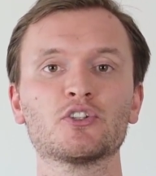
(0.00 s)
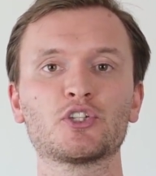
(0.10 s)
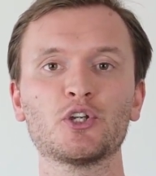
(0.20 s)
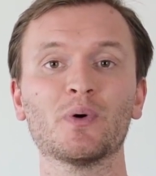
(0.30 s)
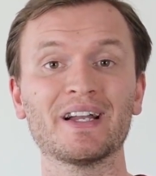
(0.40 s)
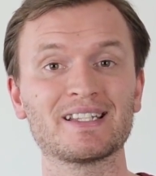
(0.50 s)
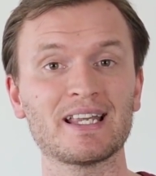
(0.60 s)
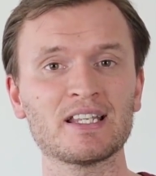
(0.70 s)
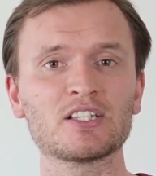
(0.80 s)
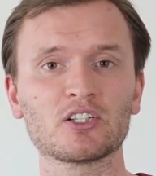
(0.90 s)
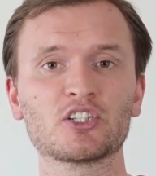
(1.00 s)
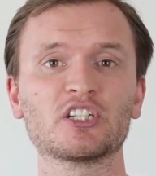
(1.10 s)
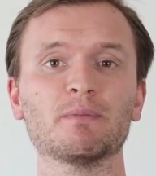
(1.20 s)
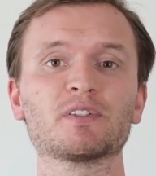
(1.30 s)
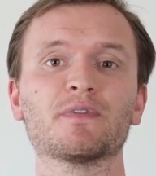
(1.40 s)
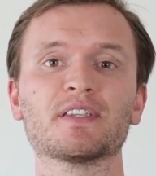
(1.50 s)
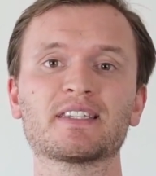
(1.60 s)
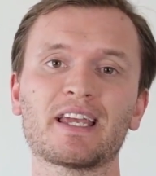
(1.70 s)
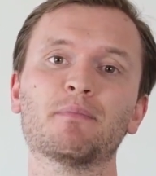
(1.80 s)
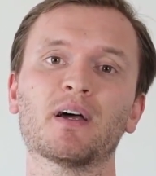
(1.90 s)
two identical chips of the
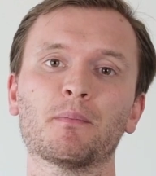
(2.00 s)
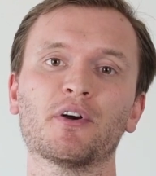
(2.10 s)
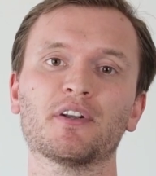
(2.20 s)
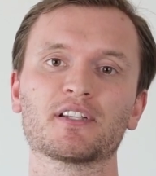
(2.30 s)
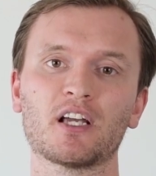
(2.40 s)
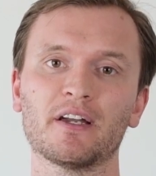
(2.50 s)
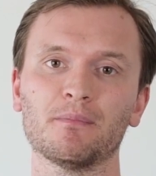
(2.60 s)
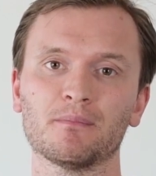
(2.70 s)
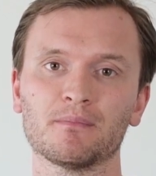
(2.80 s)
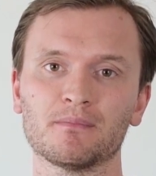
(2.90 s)
same number at a time.